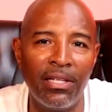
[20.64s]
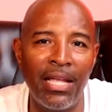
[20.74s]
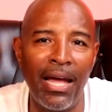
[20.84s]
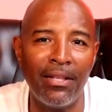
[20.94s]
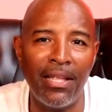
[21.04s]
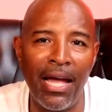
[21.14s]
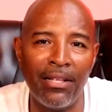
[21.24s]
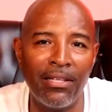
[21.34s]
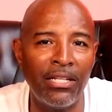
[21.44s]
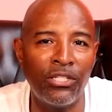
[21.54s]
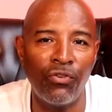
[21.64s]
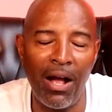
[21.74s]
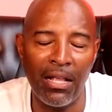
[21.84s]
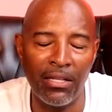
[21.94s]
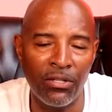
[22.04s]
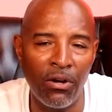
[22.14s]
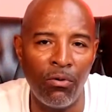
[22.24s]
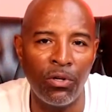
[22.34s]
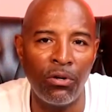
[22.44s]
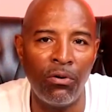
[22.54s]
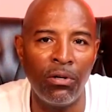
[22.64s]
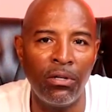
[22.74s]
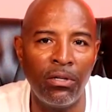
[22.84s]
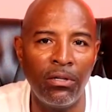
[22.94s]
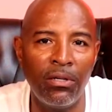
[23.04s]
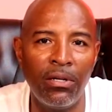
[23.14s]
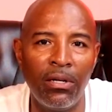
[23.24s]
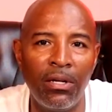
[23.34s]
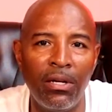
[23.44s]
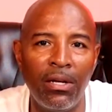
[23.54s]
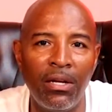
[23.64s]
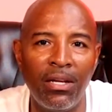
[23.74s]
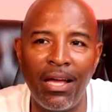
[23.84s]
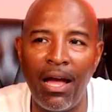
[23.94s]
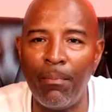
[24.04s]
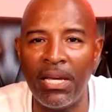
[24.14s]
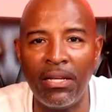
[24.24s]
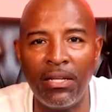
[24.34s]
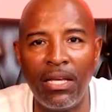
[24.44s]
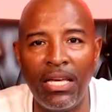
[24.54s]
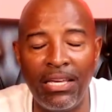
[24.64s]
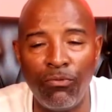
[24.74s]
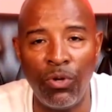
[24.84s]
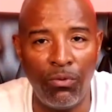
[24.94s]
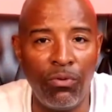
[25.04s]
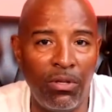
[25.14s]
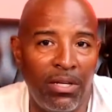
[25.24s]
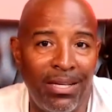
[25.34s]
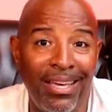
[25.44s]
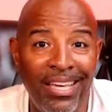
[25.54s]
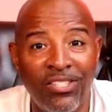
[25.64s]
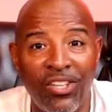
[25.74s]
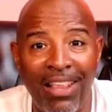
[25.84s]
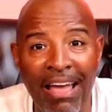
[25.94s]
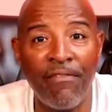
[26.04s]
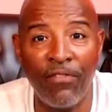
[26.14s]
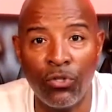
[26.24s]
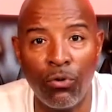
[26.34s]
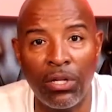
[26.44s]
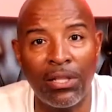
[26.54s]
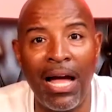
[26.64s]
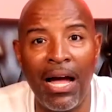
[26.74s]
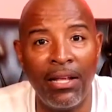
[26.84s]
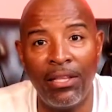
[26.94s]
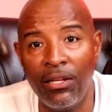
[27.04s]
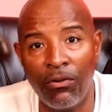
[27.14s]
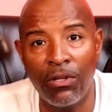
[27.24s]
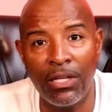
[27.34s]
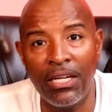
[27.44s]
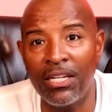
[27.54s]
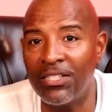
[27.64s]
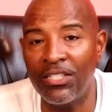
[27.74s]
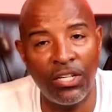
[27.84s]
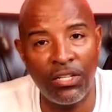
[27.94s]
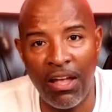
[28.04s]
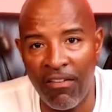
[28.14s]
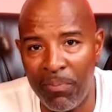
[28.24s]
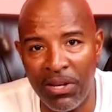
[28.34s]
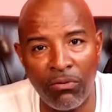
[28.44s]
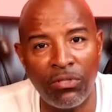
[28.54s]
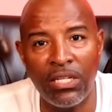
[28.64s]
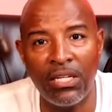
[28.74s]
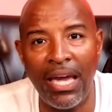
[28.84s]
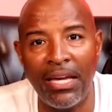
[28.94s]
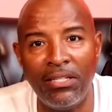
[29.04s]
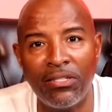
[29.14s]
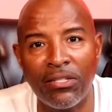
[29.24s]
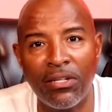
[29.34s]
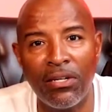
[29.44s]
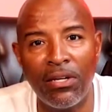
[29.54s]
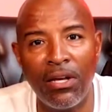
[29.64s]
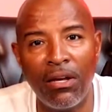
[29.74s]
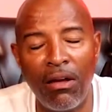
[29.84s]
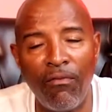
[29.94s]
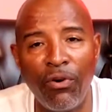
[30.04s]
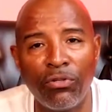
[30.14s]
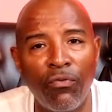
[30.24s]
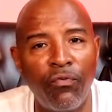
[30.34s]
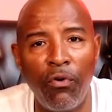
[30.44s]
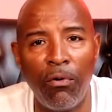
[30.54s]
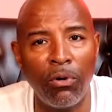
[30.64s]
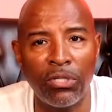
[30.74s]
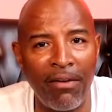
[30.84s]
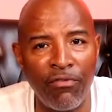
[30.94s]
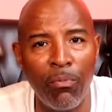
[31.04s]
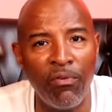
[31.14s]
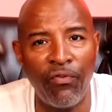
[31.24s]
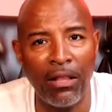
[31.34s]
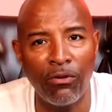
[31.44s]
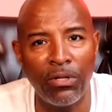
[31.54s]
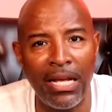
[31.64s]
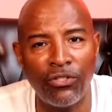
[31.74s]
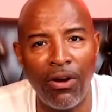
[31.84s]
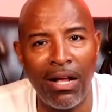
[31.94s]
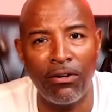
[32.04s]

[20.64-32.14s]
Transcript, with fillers: That that that trial is going on. I mean, it, it, his life is on the line literally because it's a death penalty case. First and foremost, have you been following that trial